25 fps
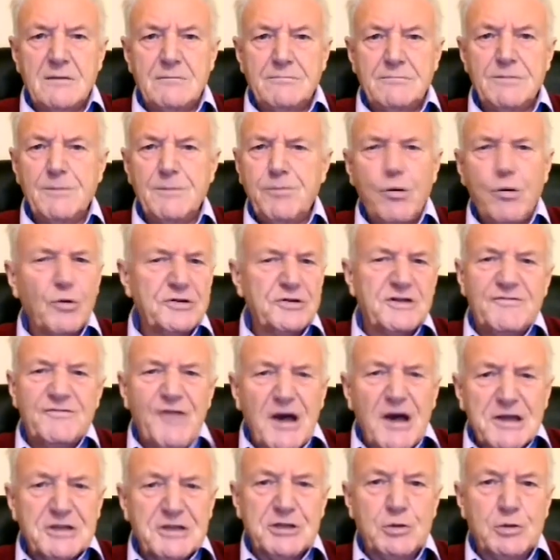But Paul
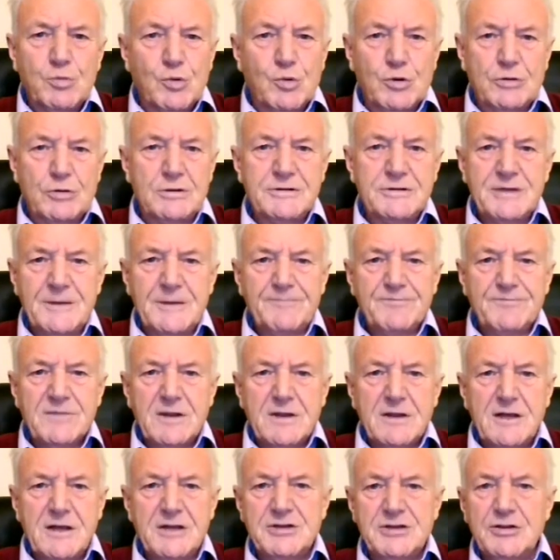divided the world
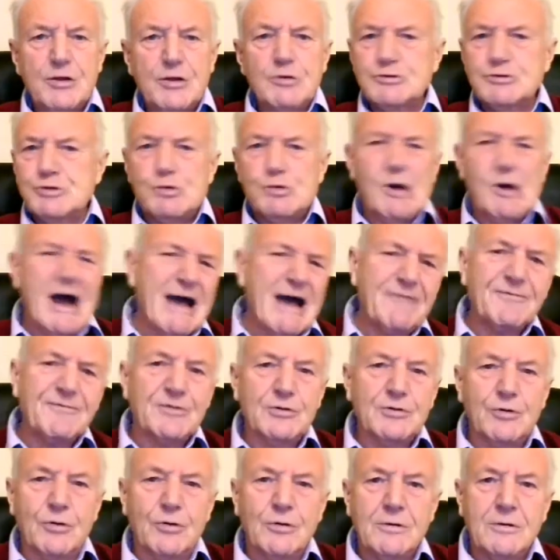into those who have the
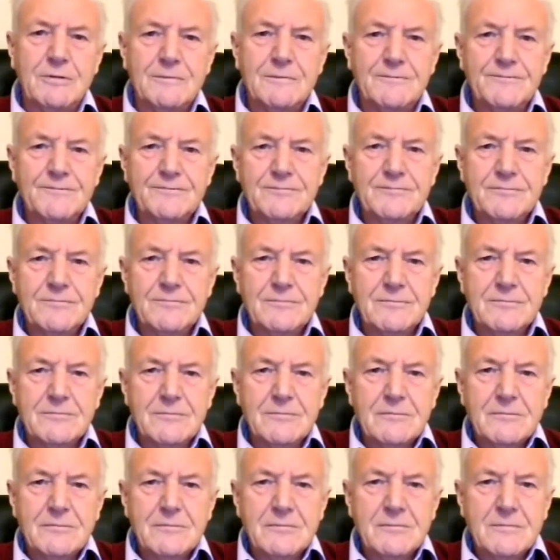law
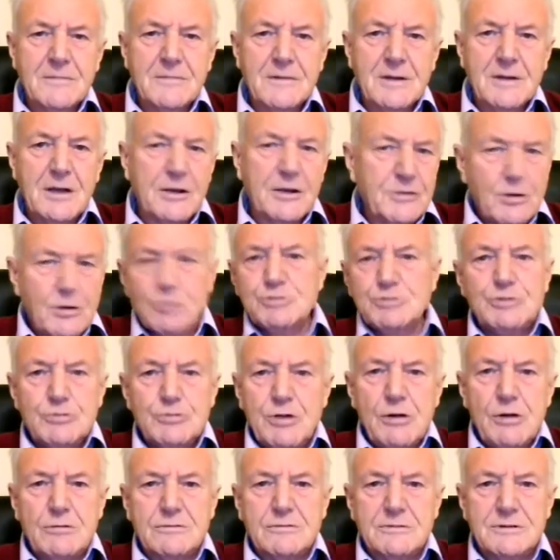and those who
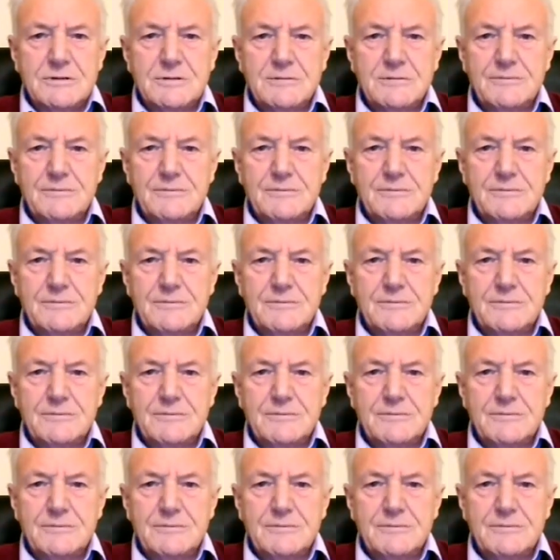don't.